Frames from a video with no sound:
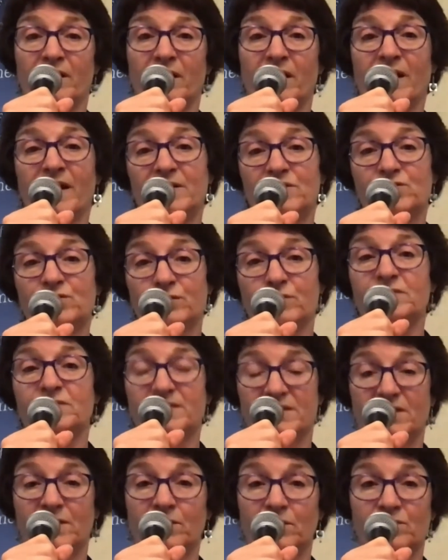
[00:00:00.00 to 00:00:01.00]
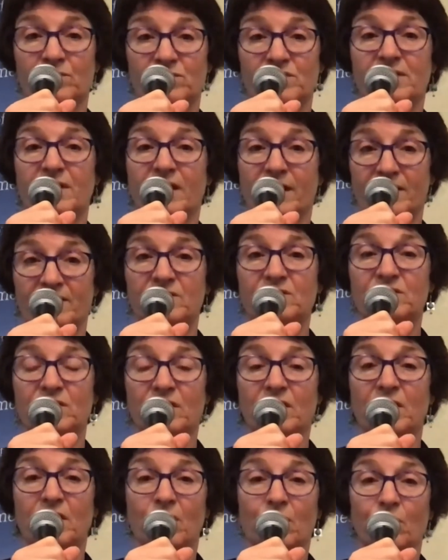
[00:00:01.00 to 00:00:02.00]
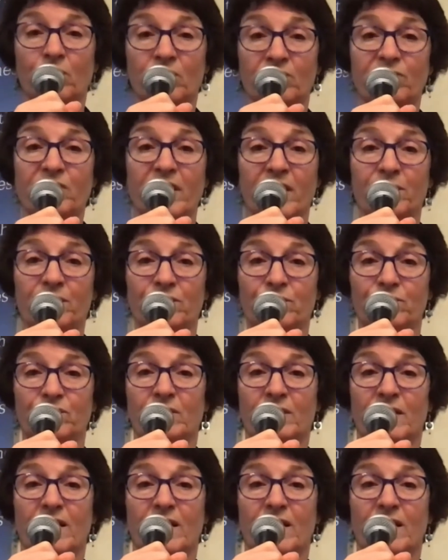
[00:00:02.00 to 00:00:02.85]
I had certain skills that were valued.